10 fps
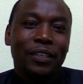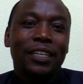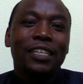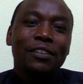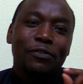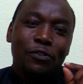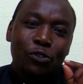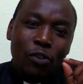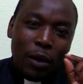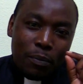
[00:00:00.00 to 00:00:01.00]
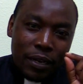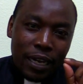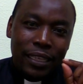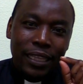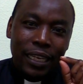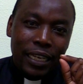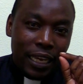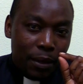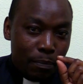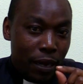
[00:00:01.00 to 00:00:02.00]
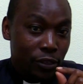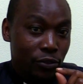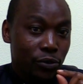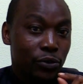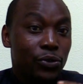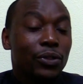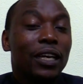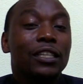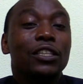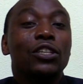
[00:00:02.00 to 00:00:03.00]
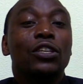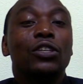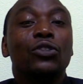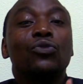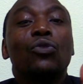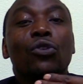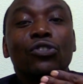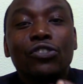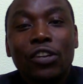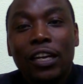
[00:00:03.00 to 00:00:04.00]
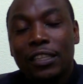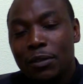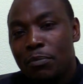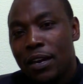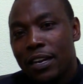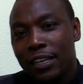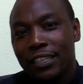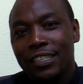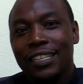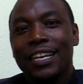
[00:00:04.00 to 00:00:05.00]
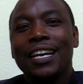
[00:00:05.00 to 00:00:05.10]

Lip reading: If you abducted a person so that to contract marriage,